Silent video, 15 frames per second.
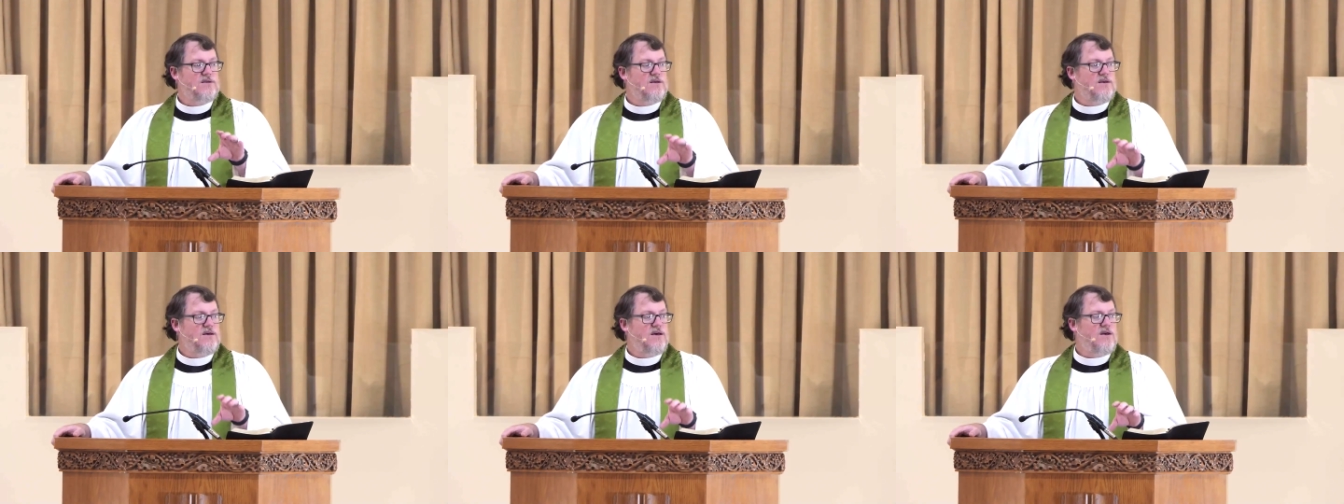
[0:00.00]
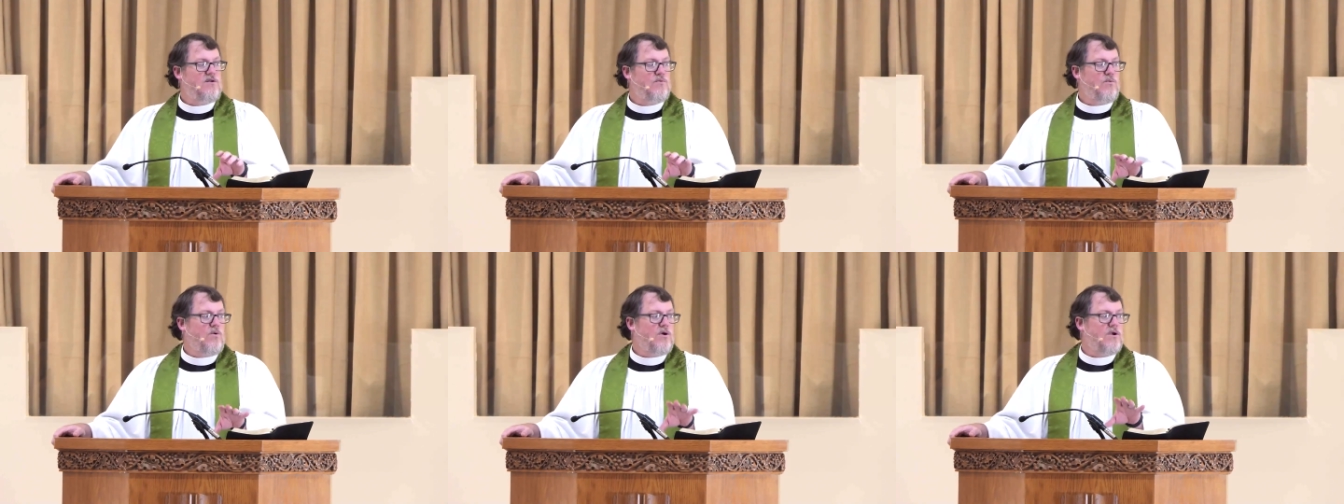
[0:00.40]
at
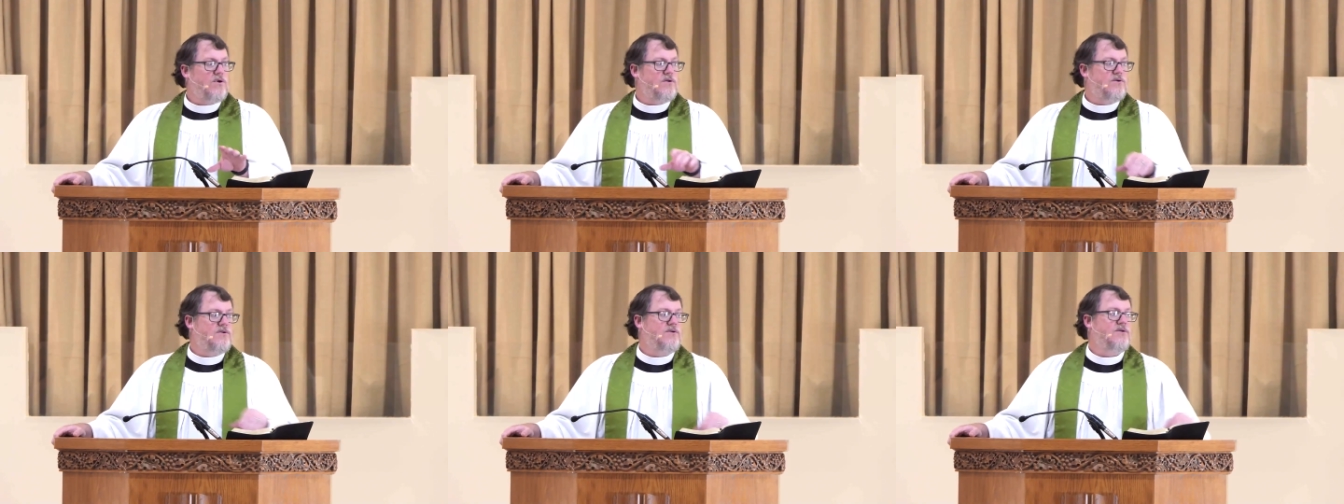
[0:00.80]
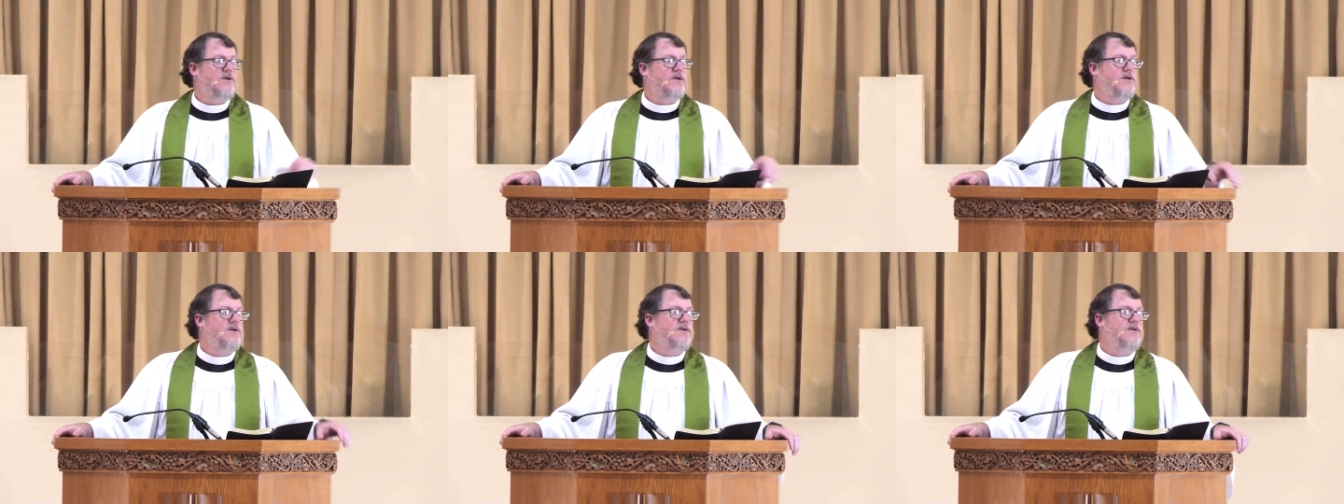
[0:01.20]
work
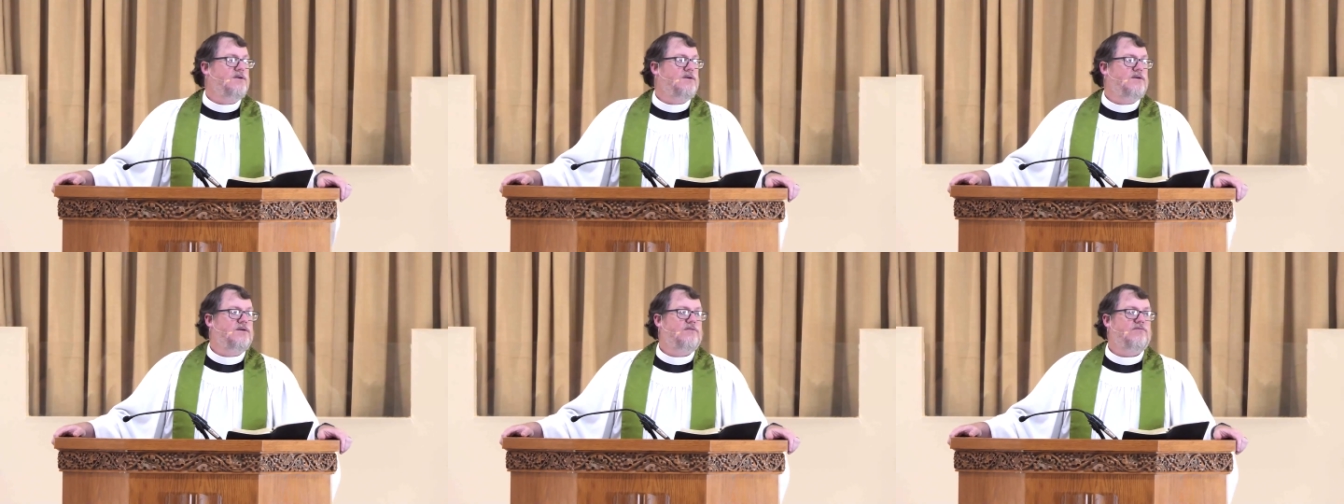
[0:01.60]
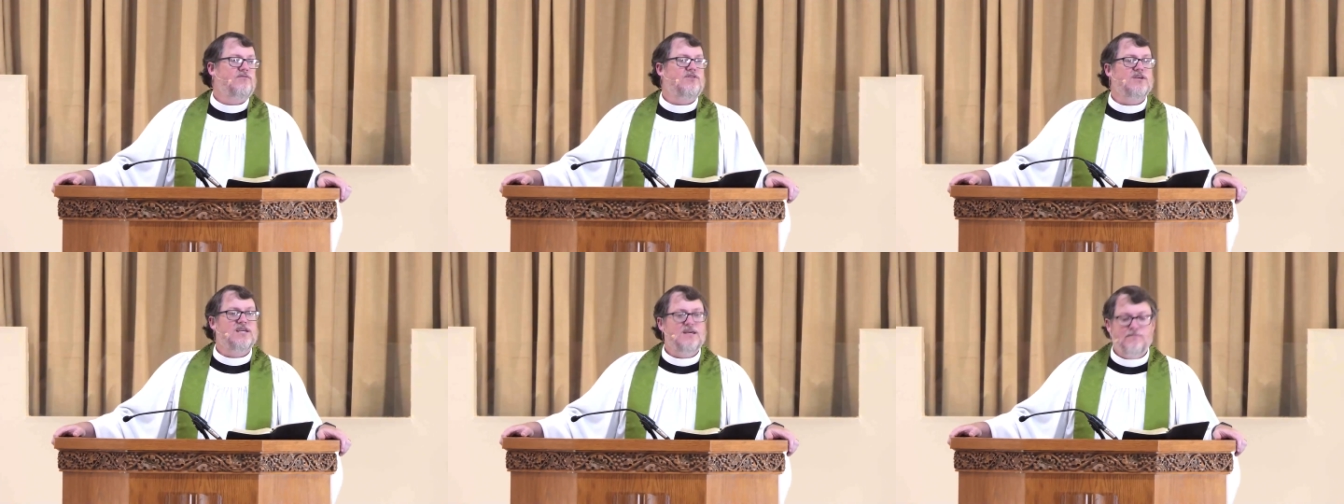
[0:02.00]
for the
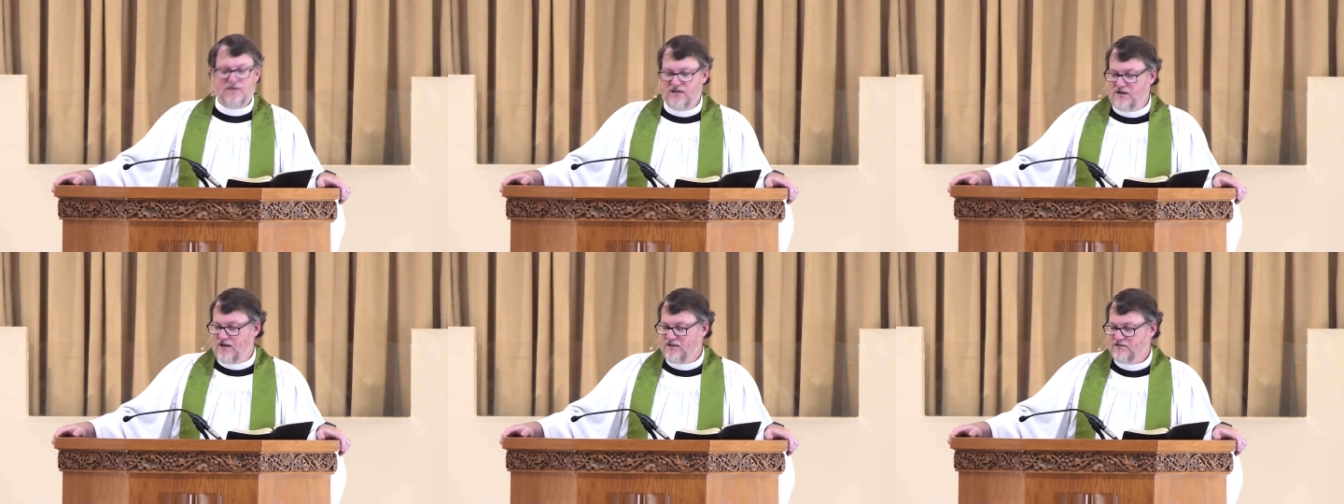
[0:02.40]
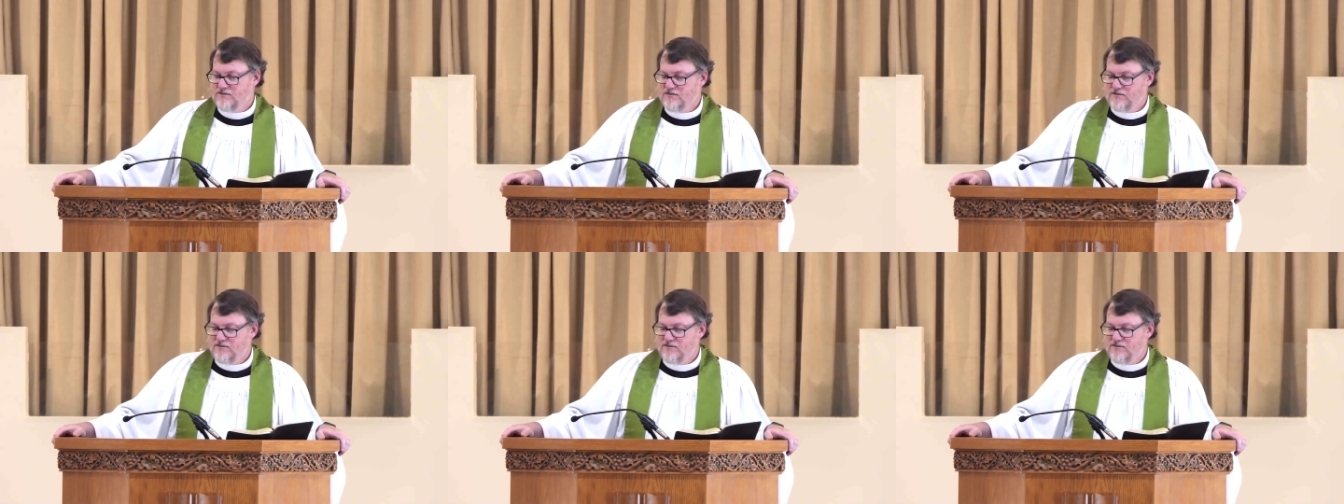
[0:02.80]
Gibeonites.